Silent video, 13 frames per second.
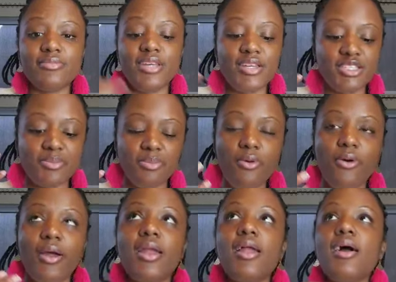That is the
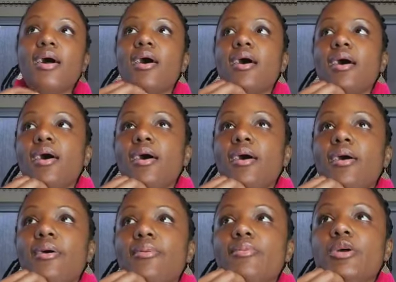point.
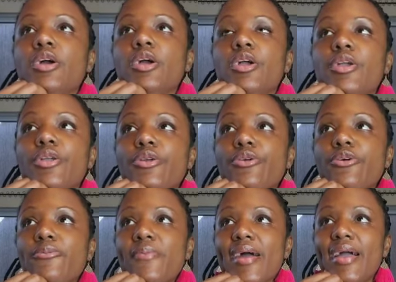Um,
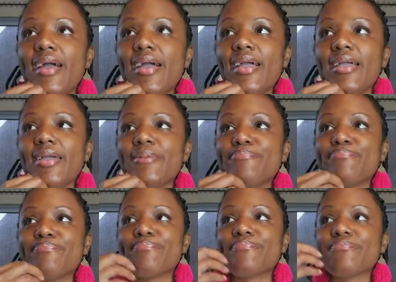you may
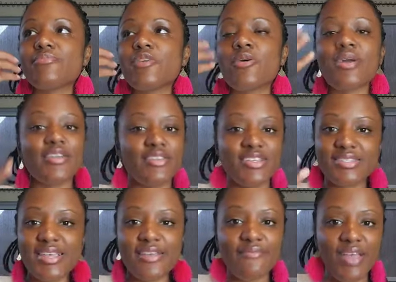okay. Let's
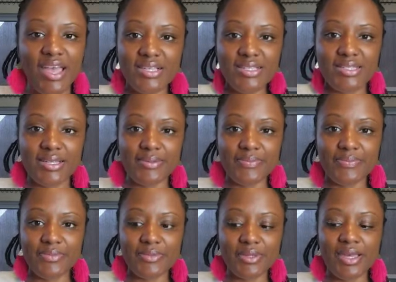take fasting,
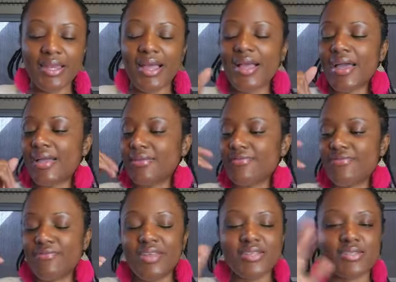and I
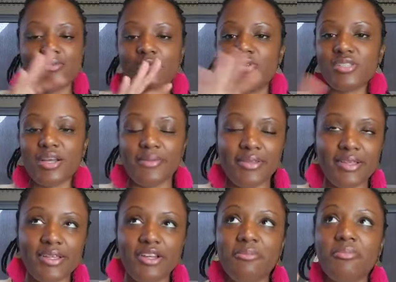that's we'll talk about
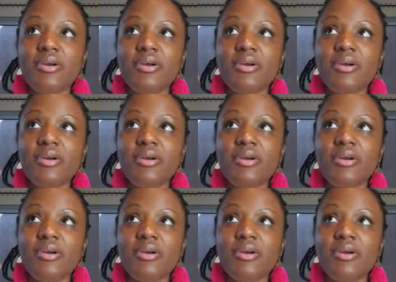that later.